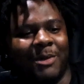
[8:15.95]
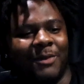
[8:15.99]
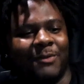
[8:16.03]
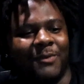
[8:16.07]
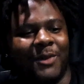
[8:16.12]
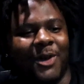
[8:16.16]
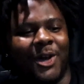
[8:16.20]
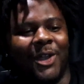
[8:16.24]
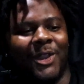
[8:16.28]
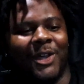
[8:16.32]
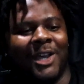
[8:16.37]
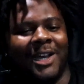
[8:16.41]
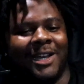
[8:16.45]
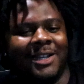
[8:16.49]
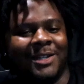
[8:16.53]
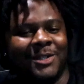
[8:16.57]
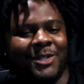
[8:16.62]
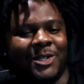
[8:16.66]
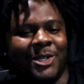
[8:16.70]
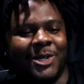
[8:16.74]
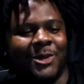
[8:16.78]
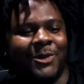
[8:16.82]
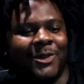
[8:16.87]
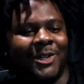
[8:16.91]
My father had to
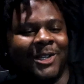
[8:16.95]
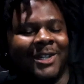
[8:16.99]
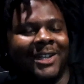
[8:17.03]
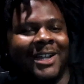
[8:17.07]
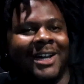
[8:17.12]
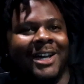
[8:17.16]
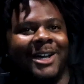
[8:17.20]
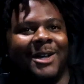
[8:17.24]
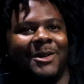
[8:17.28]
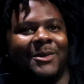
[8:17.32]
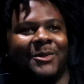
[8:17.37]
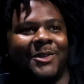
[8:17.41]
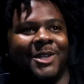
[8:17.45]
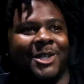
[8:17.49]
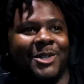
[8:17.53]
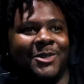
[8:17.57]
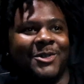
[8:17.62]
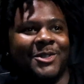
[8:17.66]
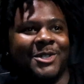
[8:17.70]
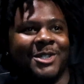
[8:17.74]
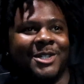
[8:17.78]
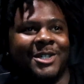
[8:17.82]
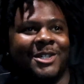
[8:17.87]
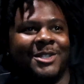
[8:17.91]
deal with a lot when he
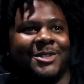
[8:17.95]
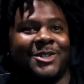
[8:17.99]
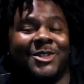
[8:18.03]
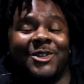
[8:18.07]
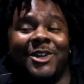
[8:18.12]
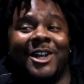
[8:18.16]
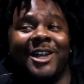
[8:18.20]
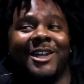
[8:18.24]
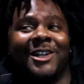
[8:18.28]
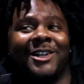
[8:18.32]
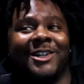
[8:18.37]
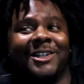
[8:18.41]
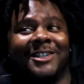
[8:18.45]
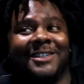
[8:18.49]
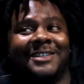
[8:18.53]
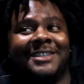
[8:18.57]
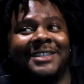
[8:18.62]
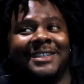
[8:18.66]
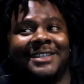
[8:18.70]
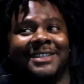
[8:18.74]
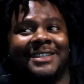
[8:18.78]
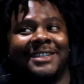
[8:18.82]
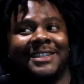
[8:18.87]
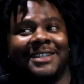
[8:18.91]
was a trainer.
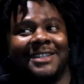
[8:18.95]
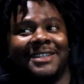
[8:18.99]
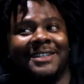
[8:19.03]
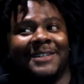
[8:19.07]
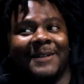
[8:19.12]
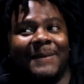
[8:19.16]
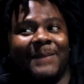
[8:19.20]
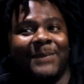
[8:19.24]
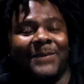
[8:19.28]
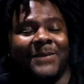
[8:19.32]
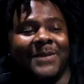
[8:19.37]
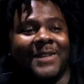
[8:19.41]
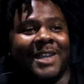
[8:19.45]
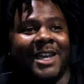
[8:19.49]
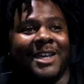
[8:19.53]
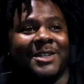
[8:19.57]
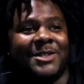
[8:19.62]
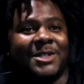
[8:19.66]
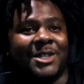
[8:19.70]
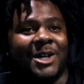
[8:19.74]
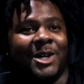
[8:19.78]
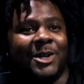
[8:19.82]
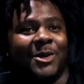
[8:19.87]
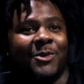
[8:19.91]
Mm. They
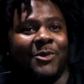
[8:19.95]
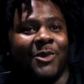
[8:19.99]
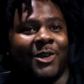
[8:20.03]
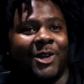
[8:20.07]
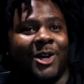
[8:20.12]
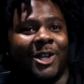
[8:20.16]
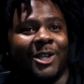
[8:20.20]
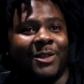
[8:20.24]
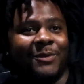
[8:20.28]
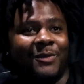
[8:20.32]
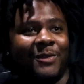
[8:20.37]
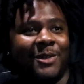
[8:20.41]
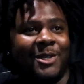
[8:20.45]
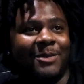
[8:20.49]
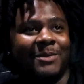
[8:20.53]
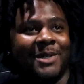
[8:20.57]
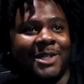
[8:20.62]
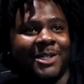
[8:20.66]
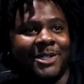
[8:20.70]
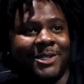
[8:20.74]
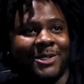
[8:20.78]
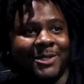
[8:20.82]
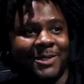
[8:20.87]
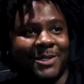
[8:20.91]
stuck him with all the
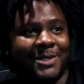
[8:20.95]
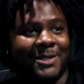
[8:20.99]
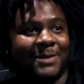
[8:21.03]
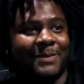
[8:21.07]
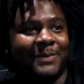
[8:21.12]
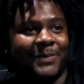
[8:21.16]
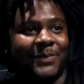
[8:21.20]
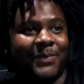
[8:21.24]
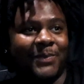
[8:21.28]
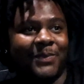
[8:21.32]
females.